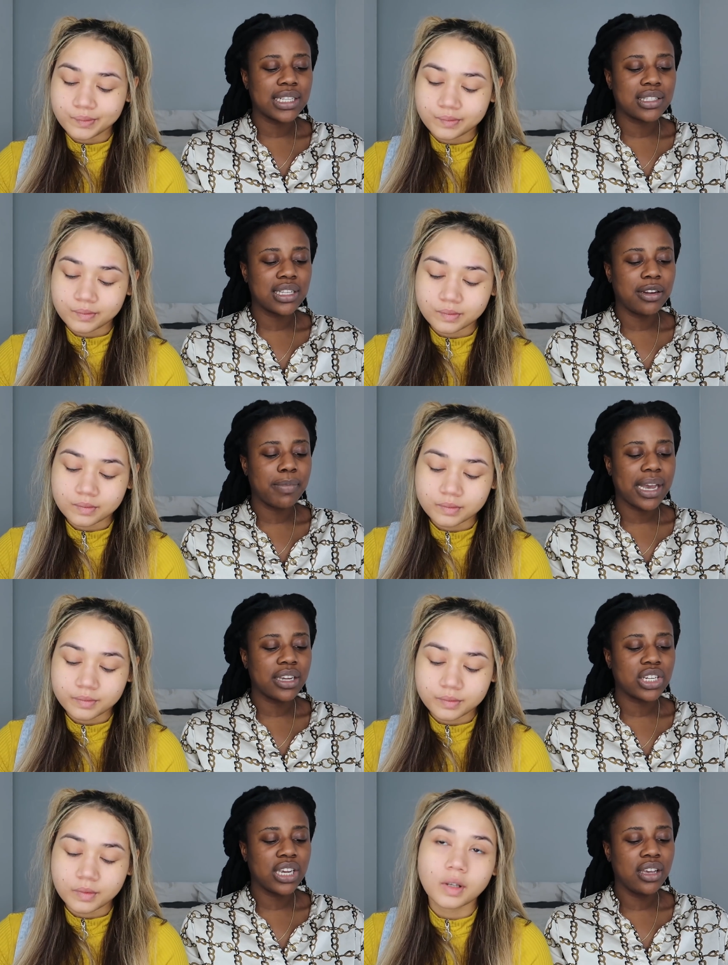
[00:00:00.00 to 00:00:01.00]
Speaker 1: why it's still in
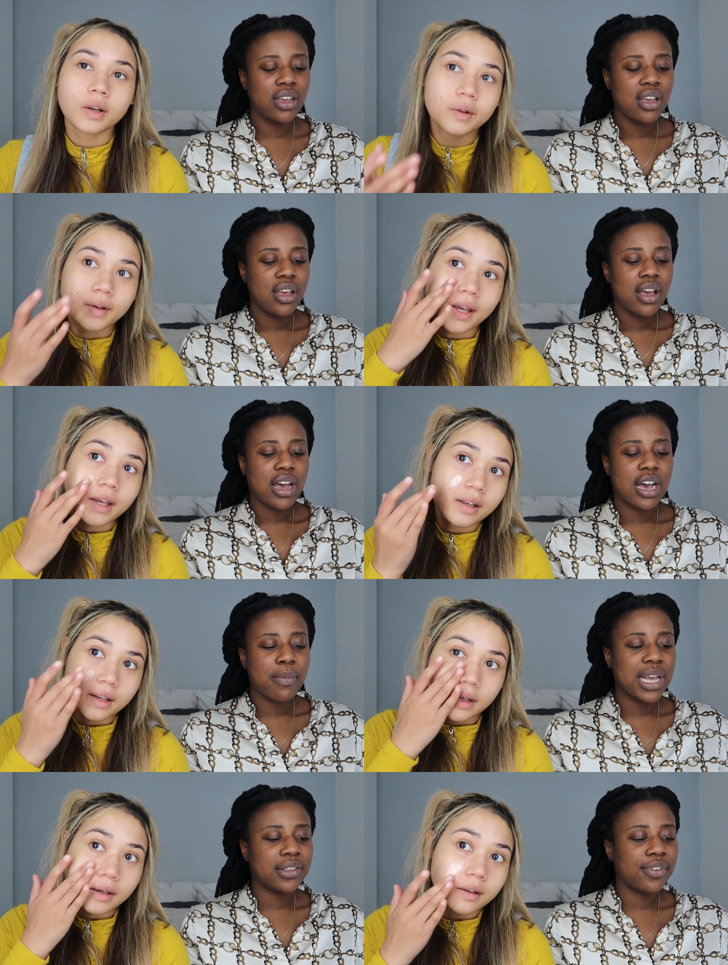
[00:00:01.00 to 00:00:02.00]
packaging. Okay.
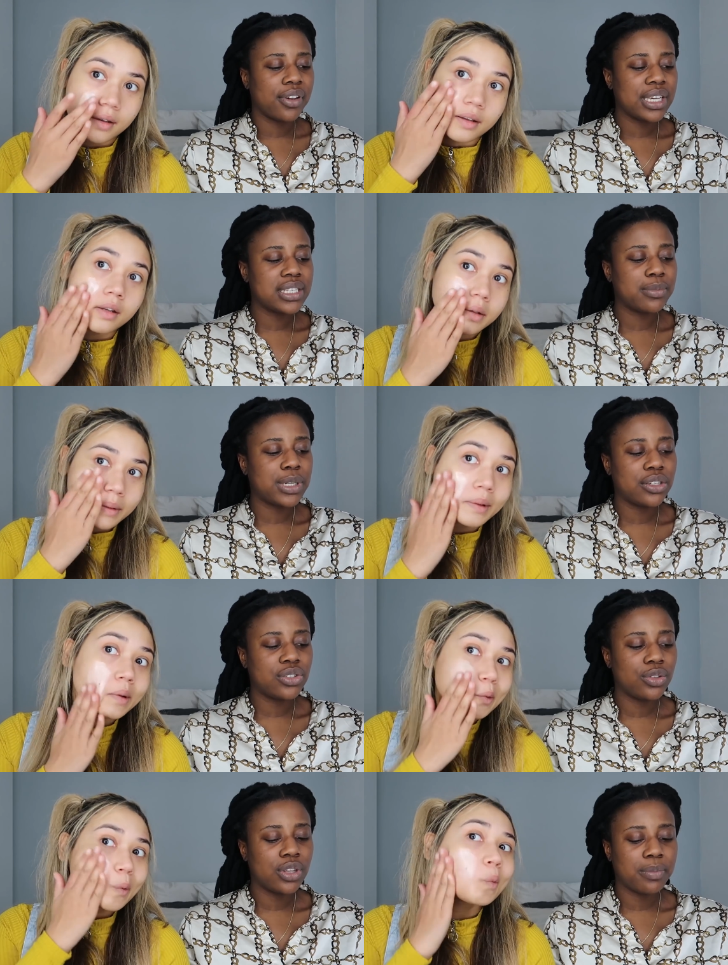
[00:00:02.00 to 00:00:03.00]
Um, it's very similar
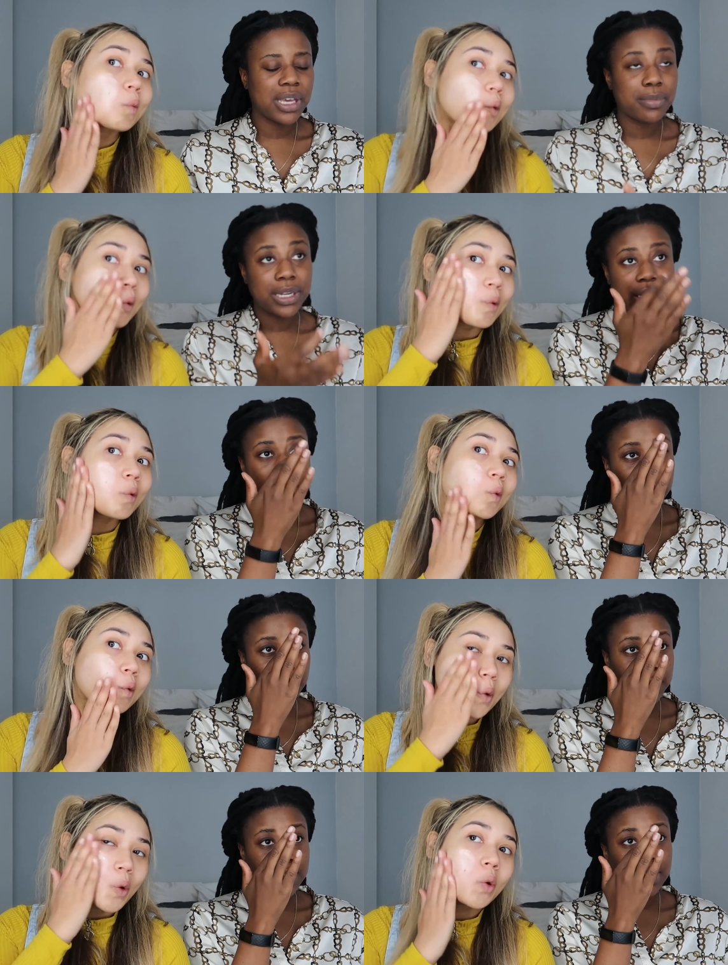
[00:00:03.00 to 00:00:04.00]
to the Maybelline
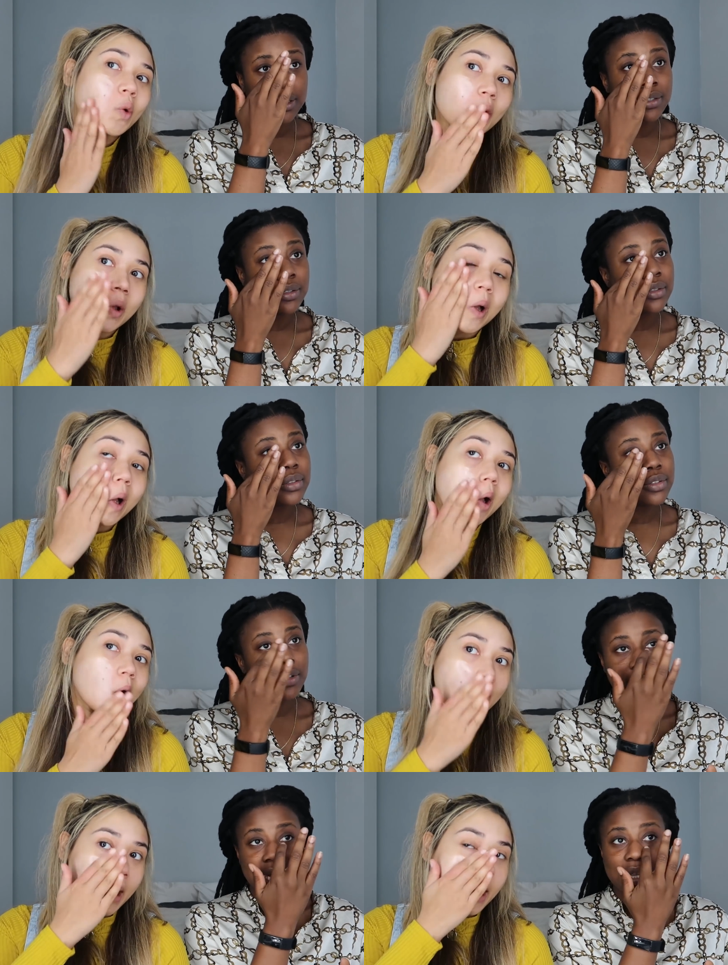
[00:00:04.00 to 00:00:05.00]
Baby Skin. Oh.
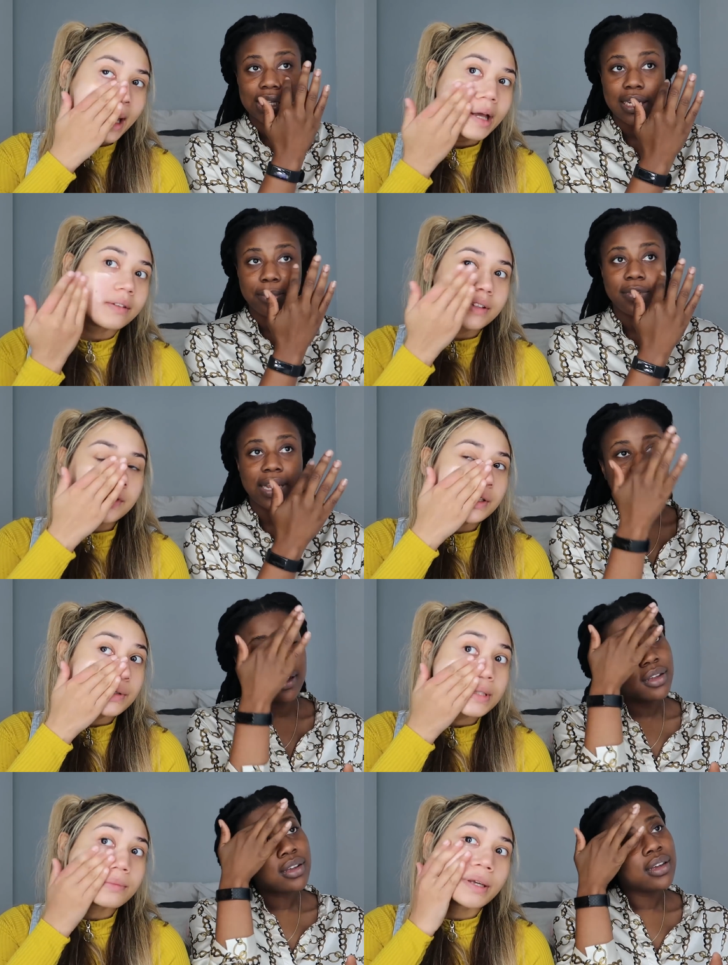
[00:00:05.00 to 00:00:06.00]
So it's like that type I've of like
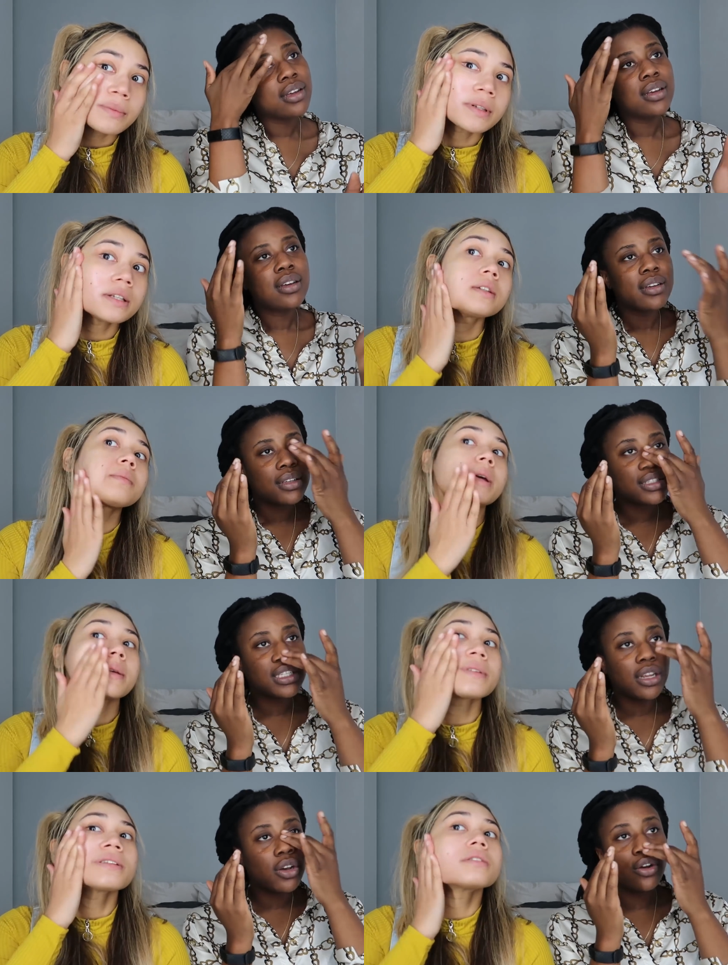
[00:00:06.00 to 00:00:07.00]
used
Speaker 2: the Maybelline
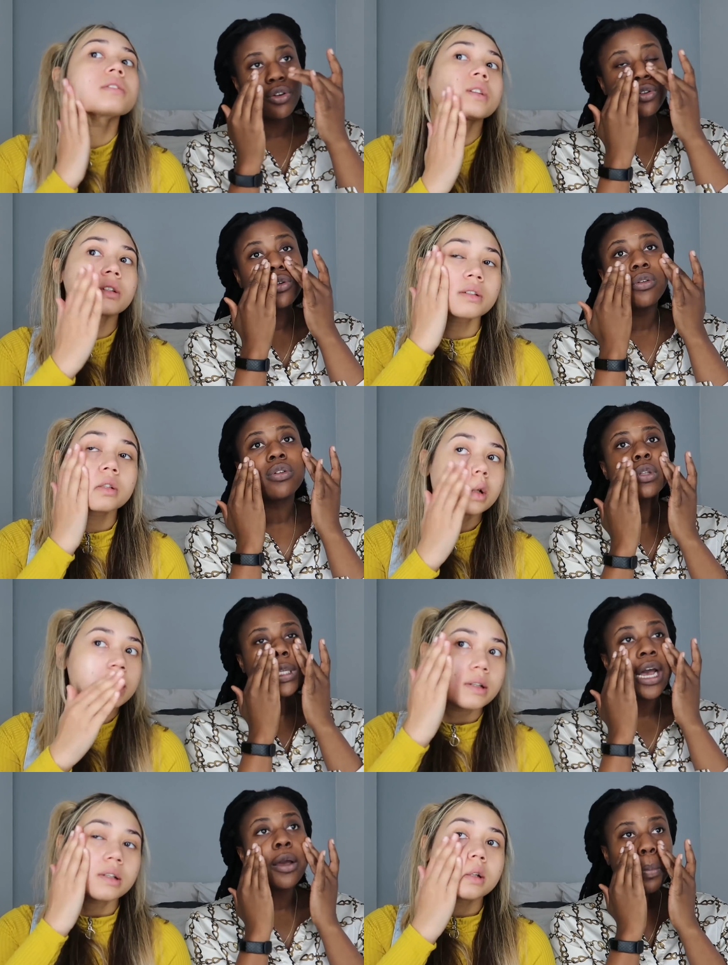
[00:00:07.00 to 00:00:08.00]
Speaker 1: silicone
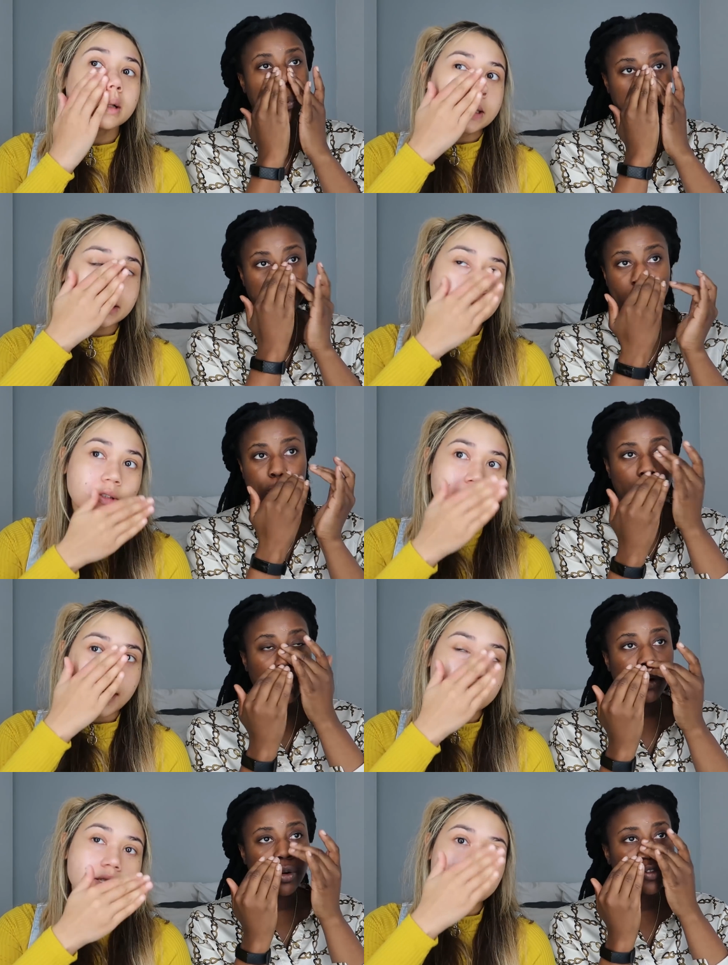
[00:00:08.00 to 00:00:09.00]
type pore filling
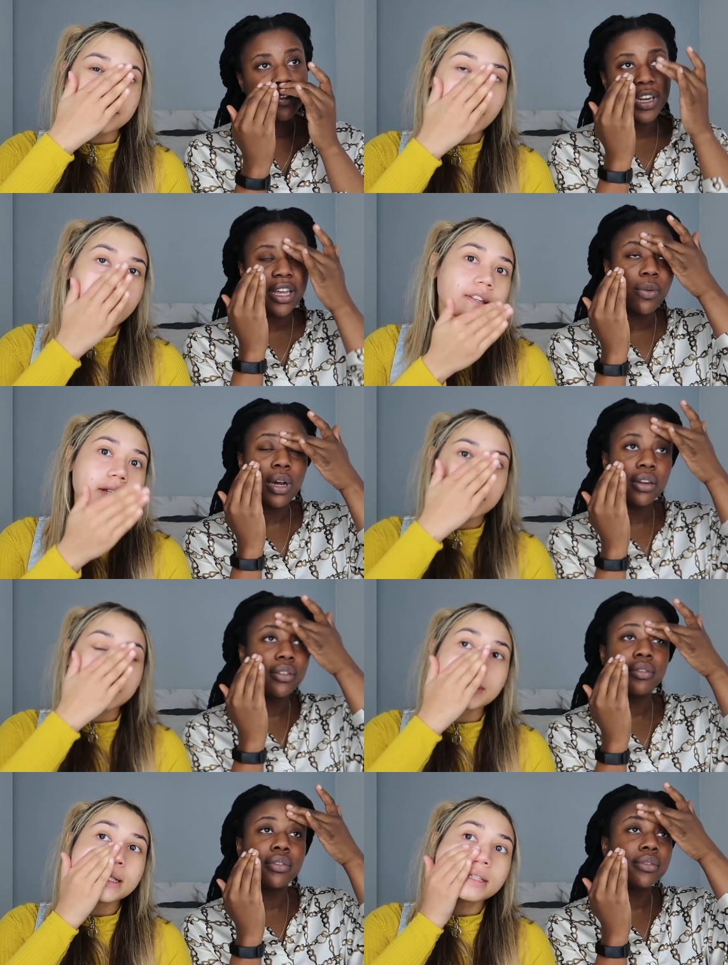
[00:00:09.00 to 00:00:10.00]
one. you actually find that
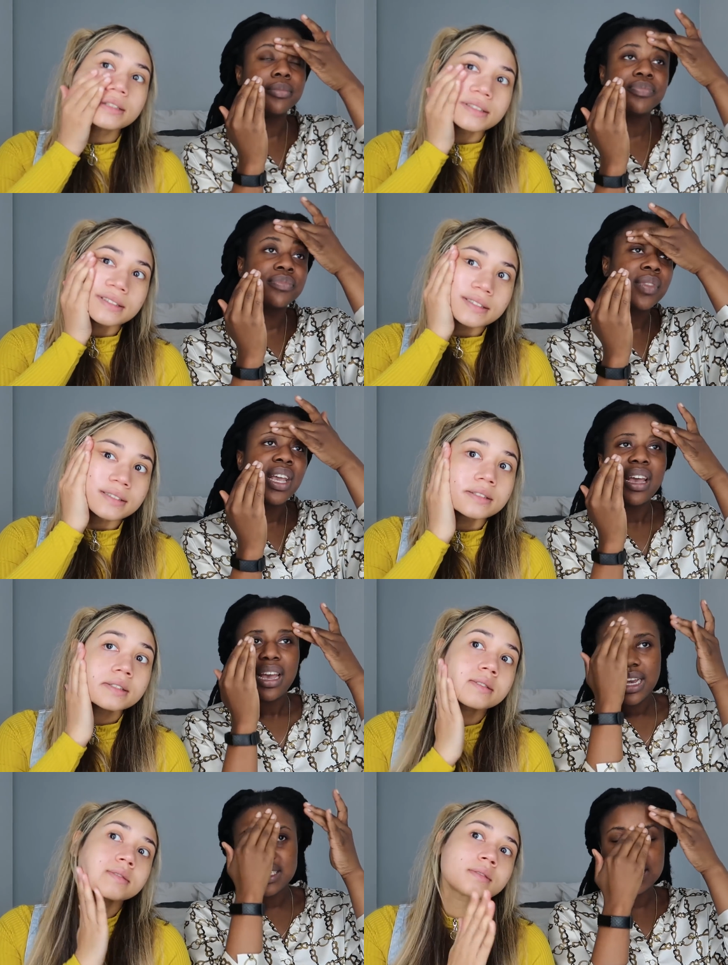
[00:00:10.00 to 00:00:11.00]
it works?
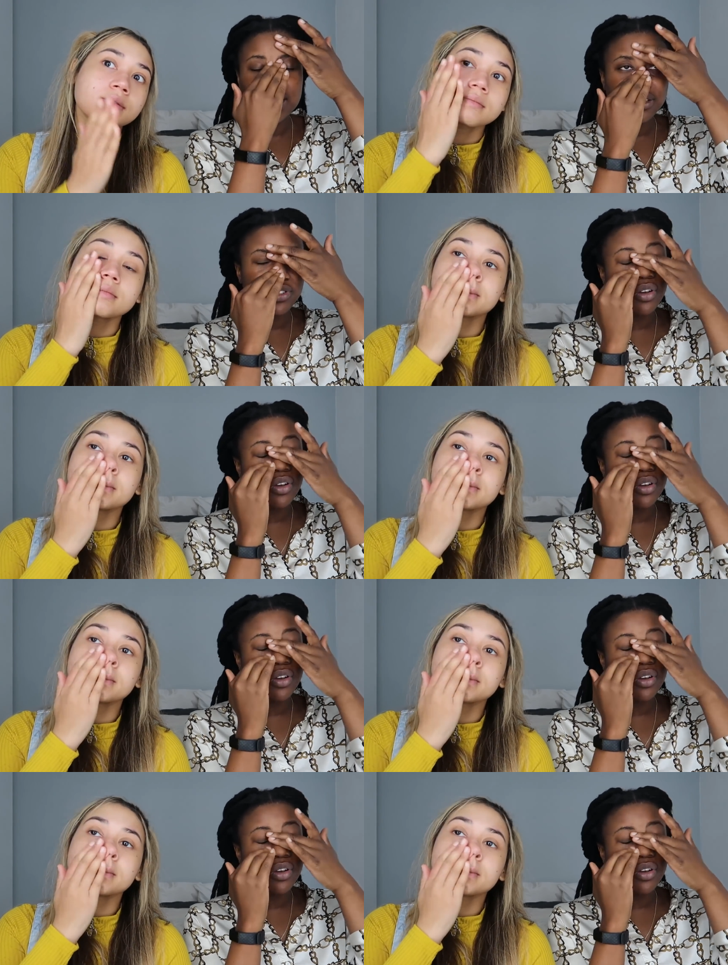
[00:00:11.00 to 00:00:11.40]
It does. It gives